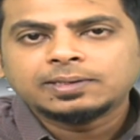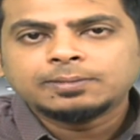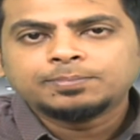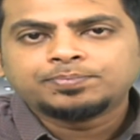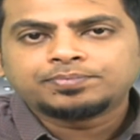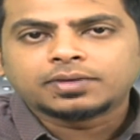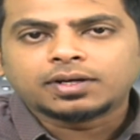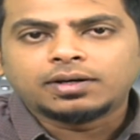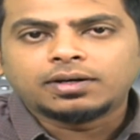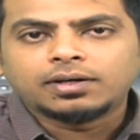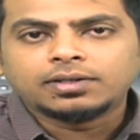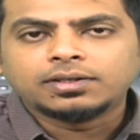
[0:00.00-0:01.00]

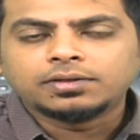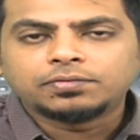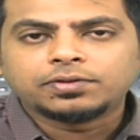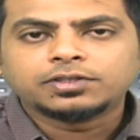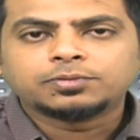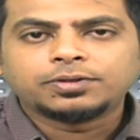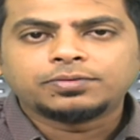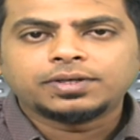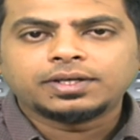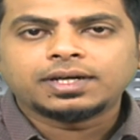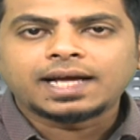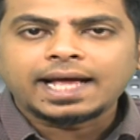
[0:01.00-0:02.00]
the difference between
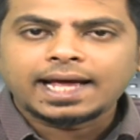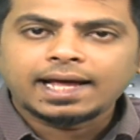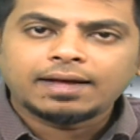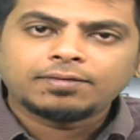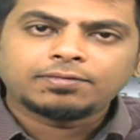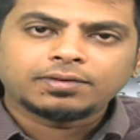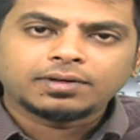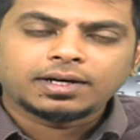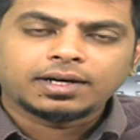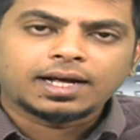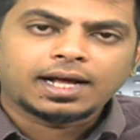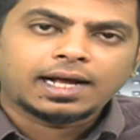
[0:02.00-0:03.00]
have and
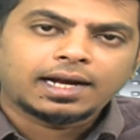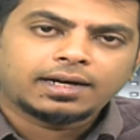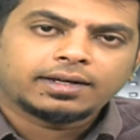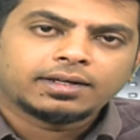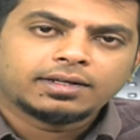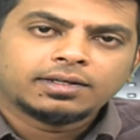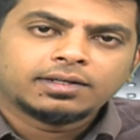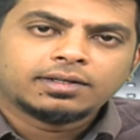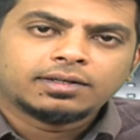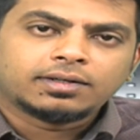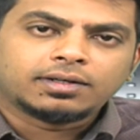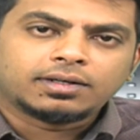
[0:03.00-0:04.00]
had,
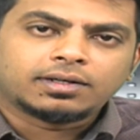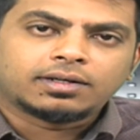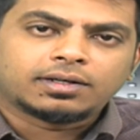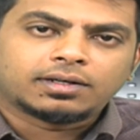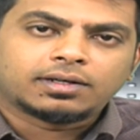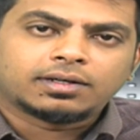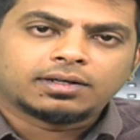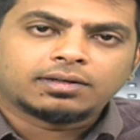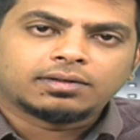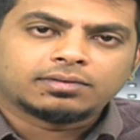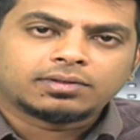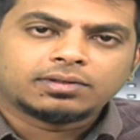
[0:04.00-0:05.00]

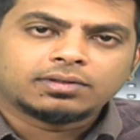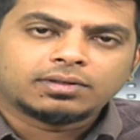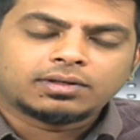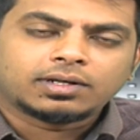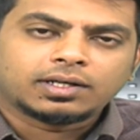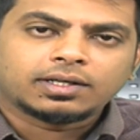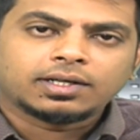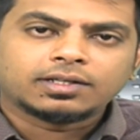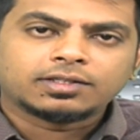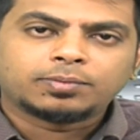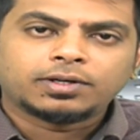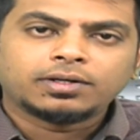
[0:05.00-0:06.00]
or nothing else
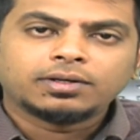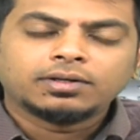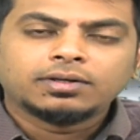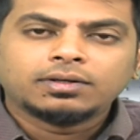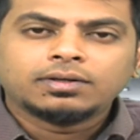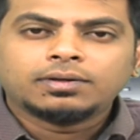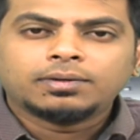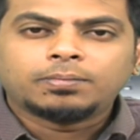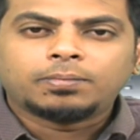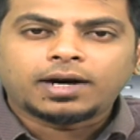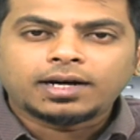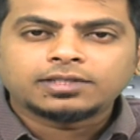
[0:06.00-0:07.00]
but
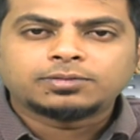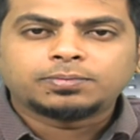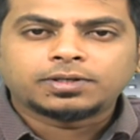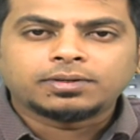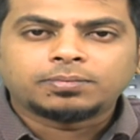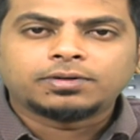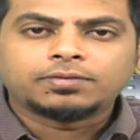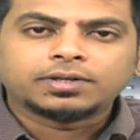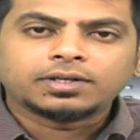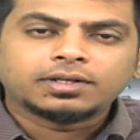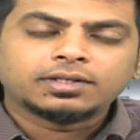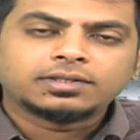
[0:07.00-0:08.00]
past
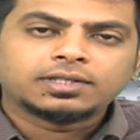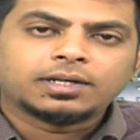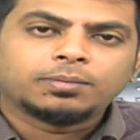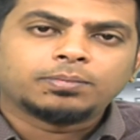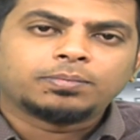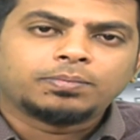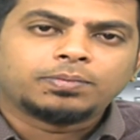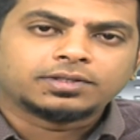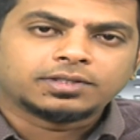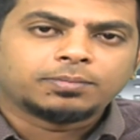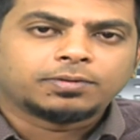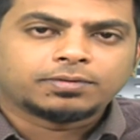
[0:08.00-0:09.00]
perfectness and present
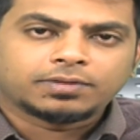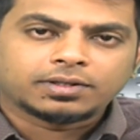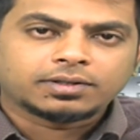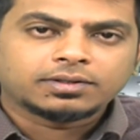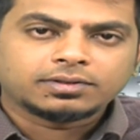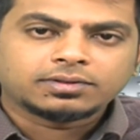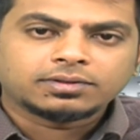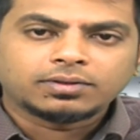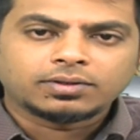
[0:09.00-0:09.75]
perfectness. Okay,